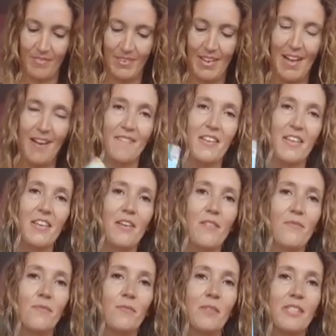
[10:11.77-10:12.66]
Having
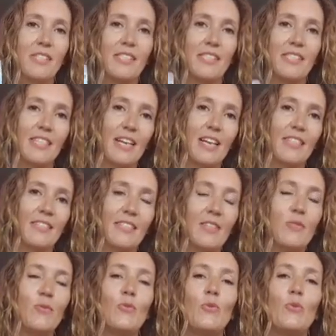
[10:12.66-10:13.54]
a fresh start,
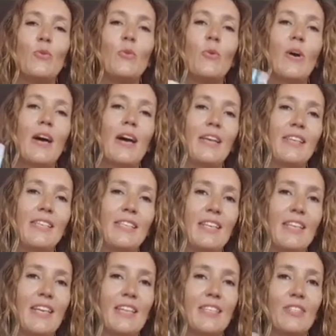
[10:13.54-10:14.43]
new
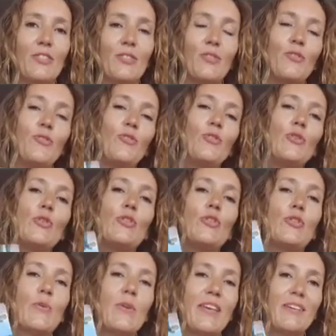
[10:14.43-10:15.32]
ideas, new
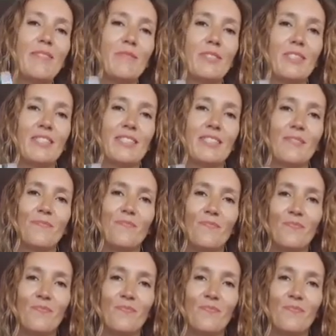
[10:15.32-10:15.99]
dreams.